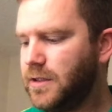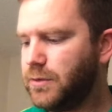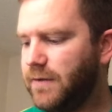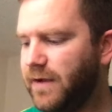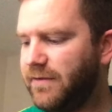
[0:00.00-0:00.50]

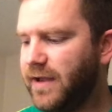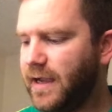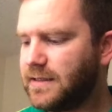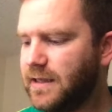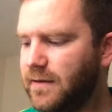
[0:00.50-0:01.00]

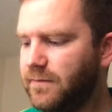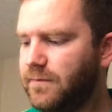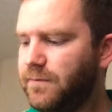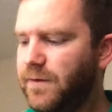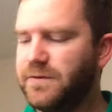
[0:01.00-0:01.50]
25x and
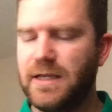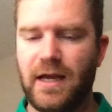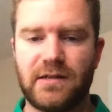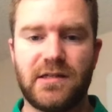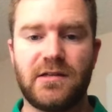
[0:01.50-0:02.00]

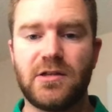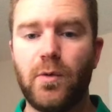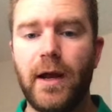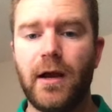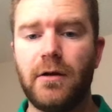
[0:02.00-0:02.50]
15x
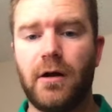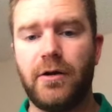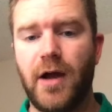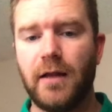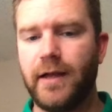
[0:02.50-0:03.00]
squared
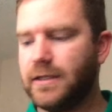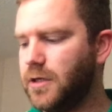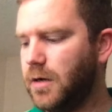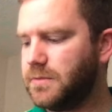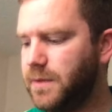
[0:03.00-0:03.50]
are not like
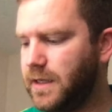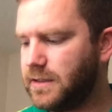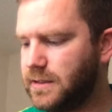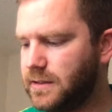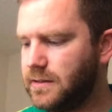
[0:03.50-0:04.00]
terms
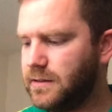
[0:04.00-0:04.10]
because